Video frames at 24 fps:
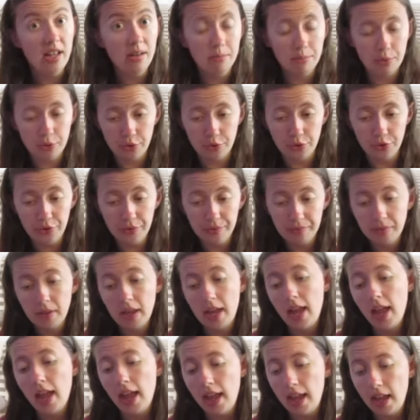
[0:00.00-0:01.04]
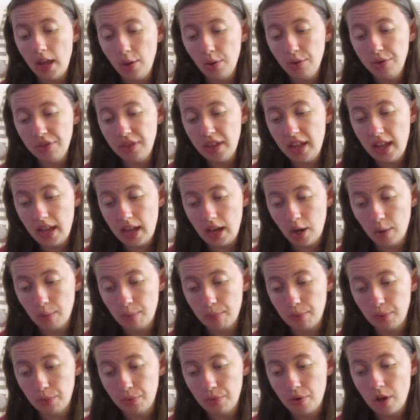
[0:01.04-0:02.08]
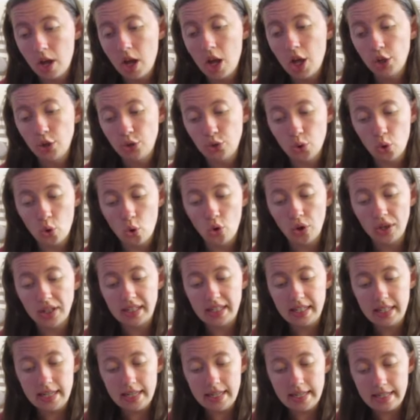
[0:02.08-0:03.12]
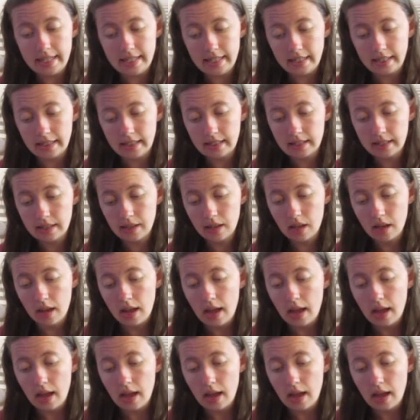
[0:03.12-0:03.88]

and Brew Healthy Herbal Dog Teas.